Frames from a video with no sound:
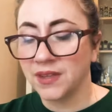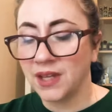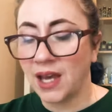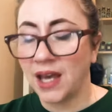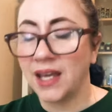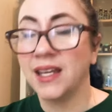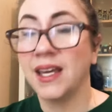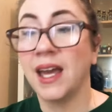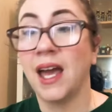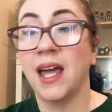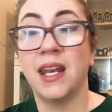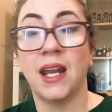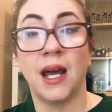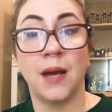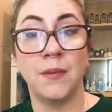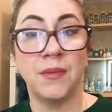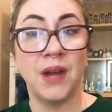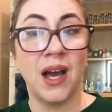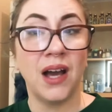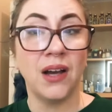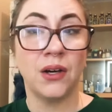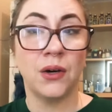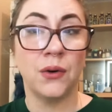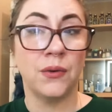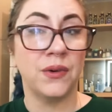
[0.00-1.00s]
Again, I'm
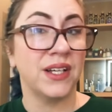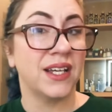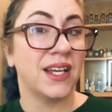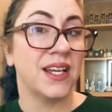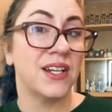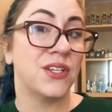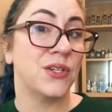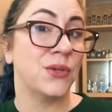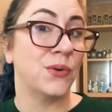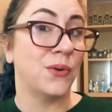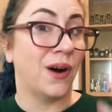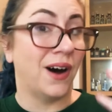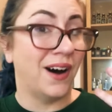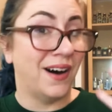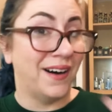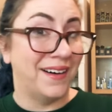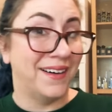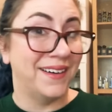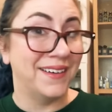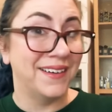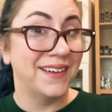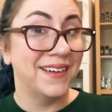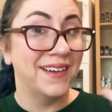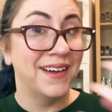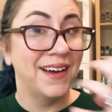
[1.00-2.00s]
not going into
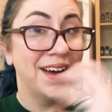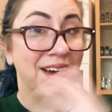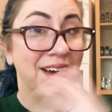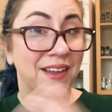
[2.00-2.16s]
all